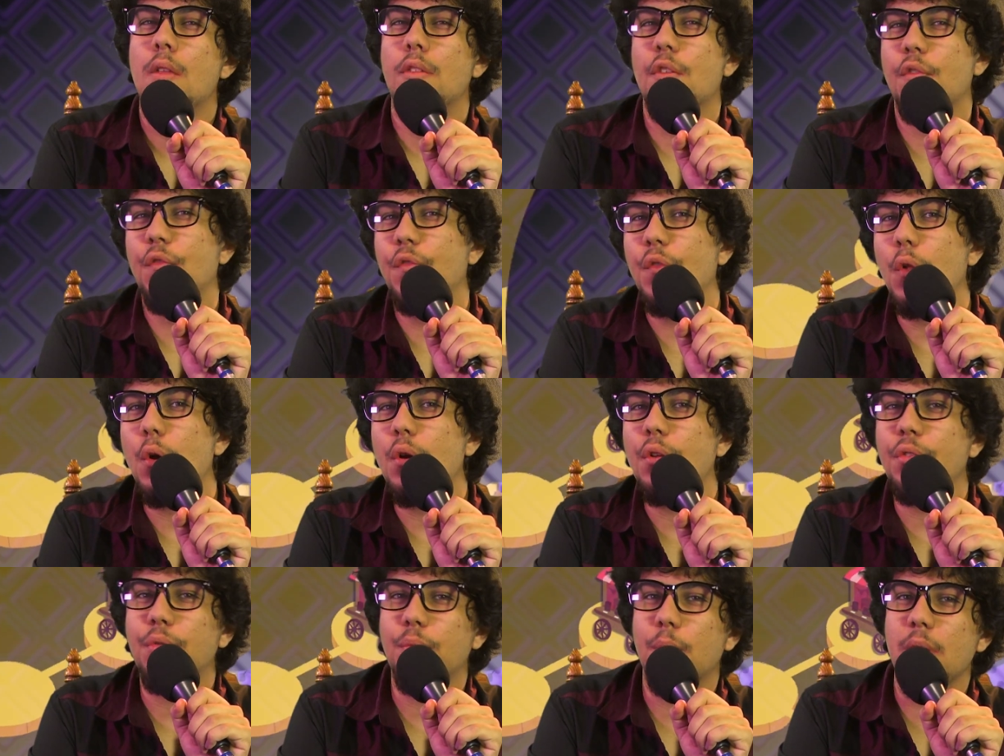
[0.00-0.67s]
So
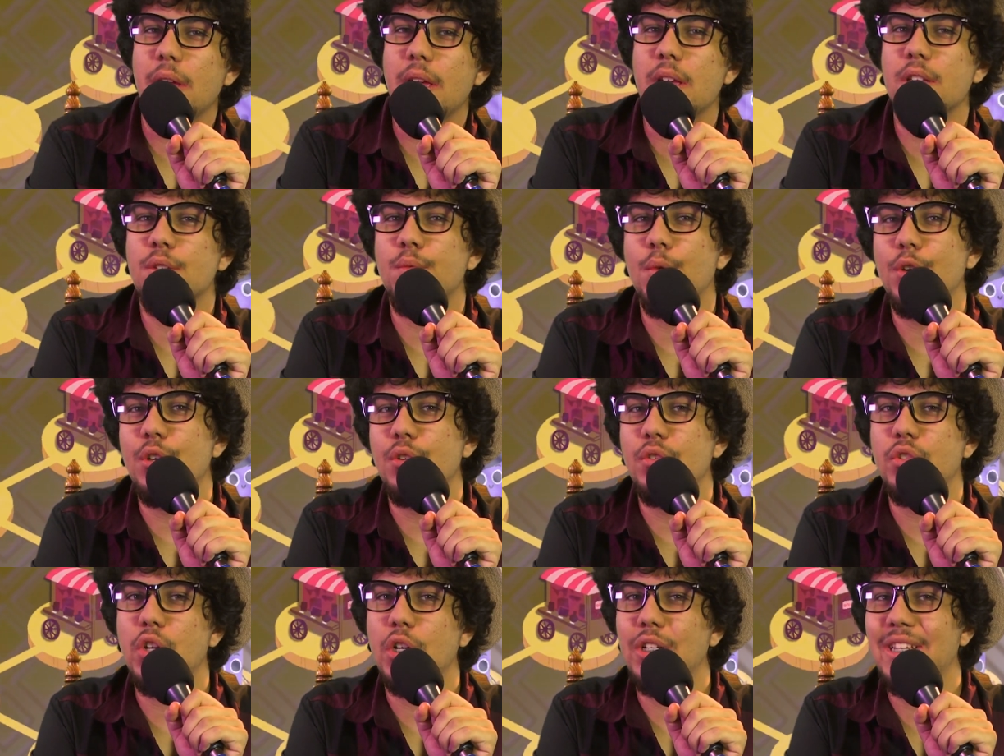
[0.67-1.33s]
floor 3 is where
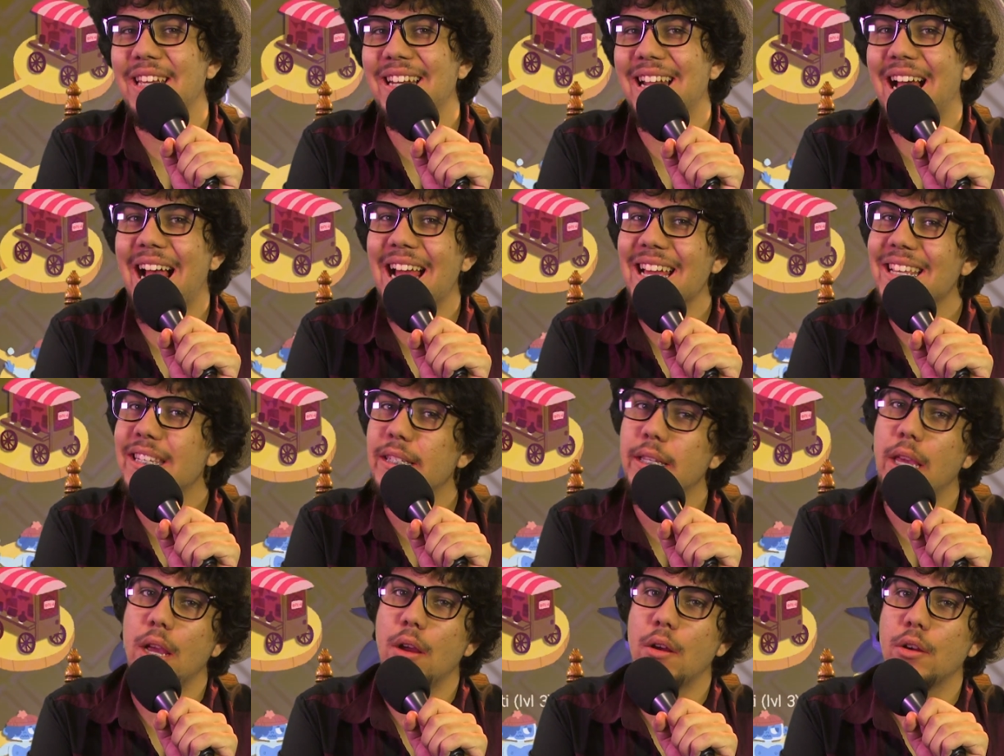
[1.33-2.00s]
you start to get
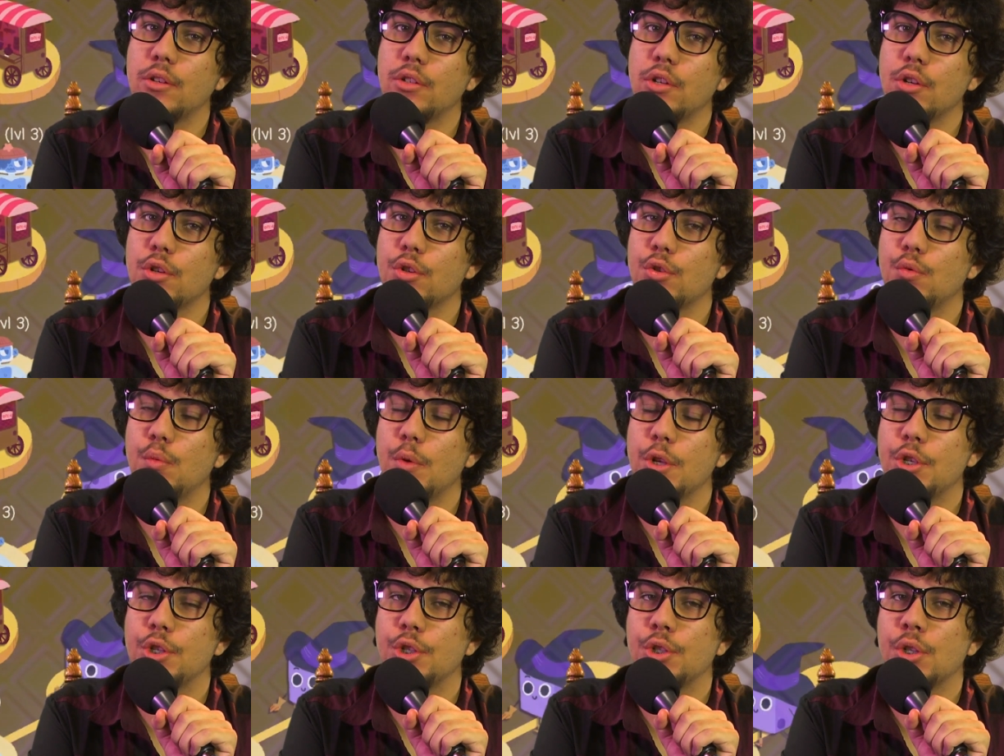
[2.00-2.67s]
ice characters,
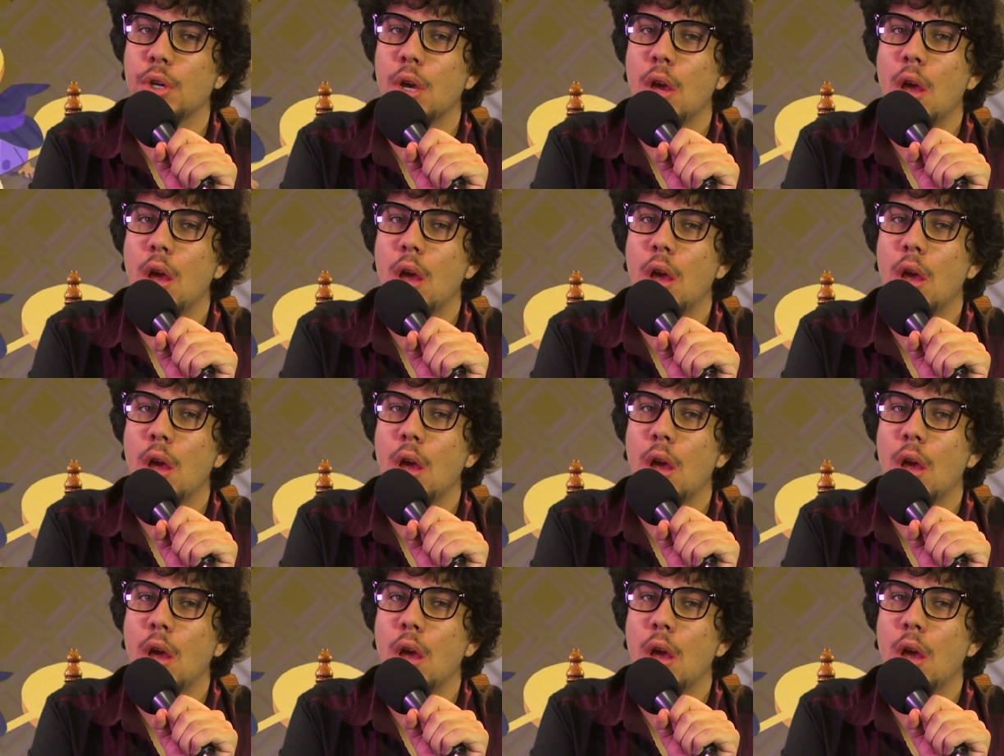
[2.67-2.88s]
which